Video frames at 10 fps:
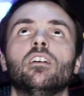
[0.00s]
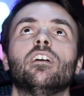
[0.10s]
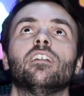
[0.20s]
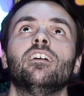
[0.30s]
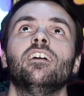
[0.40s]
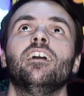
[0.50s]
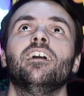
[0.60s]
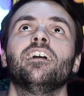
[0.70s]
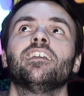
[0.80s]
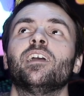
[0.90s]
god.
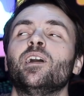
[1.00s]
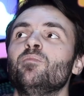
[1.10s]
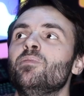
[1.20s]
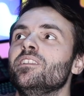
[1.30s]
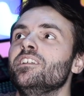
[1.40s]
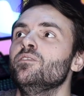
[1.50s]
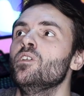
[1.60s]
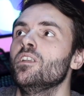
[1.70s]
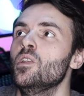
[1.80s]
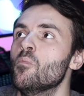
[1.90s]
Can't believe
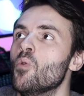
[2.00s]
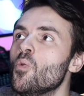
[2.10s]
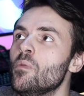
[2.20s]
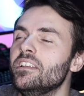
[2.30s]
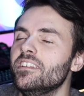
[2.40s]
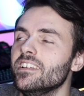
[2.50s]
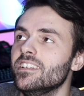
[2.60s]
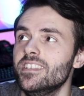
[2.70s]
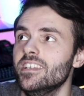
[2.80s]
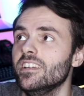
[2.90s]
the moment
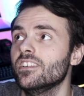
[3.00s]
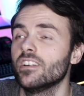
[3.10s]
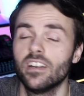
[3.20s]
is here.